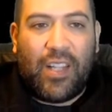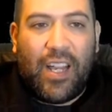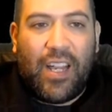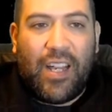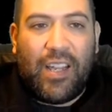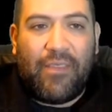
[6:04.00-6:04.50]

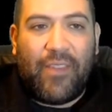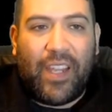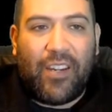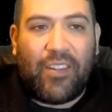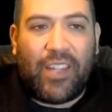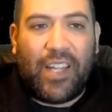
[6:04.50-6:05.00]
I
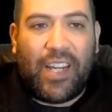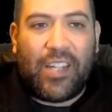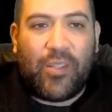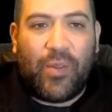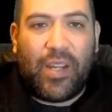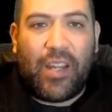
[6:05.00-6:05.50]
figured that I
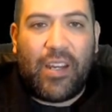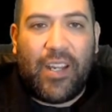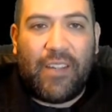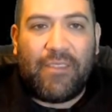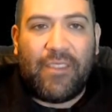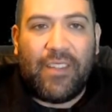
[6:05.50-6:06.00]
do it
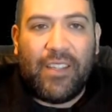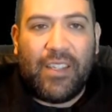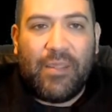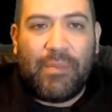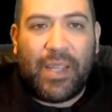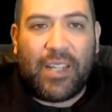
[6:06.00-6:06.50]
enough
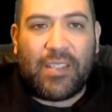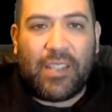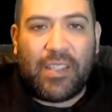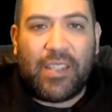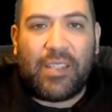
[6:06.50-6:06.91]
because